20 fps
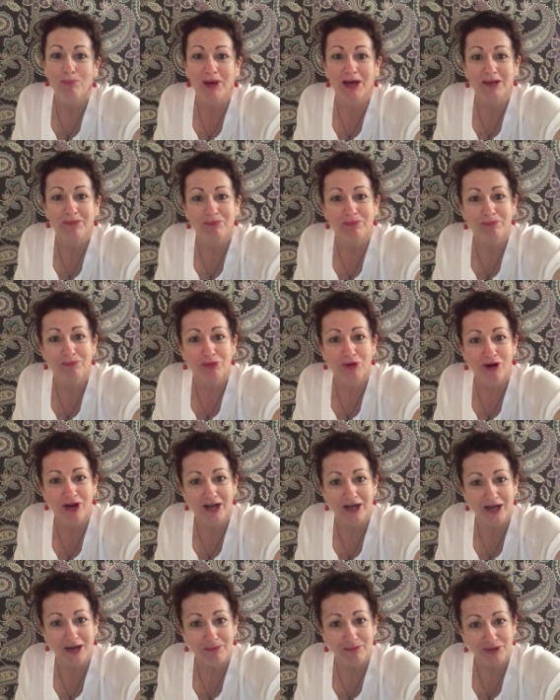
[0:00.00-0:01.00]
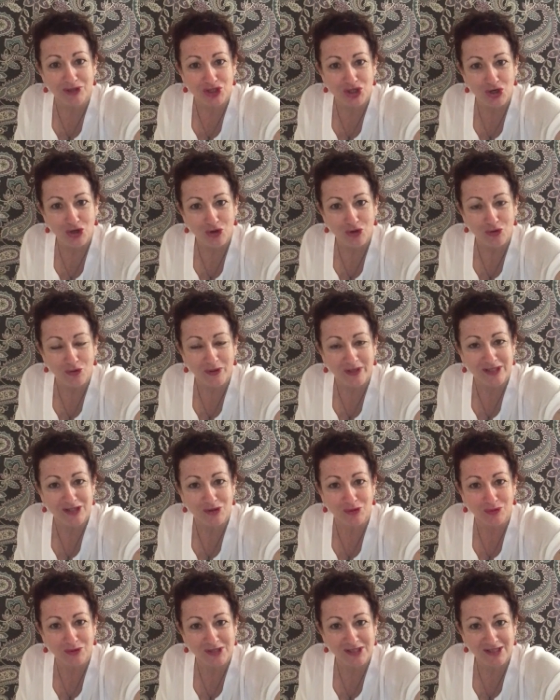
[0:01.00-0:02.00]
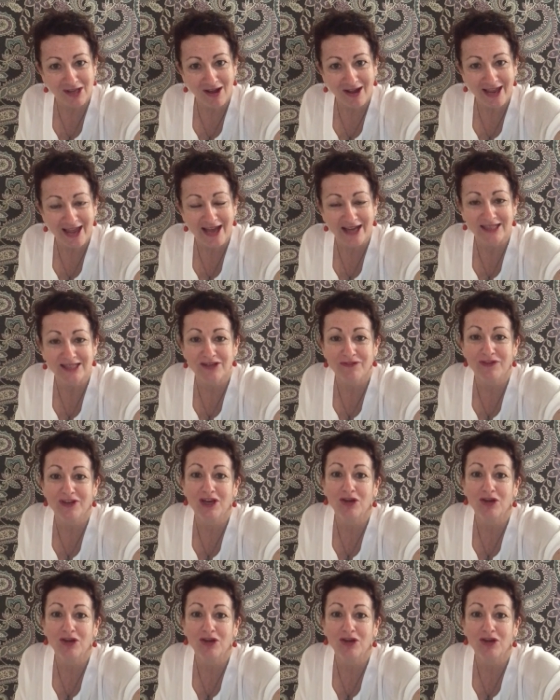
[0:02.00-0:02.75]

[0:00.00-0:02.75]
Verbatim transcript: But product number two is called Active,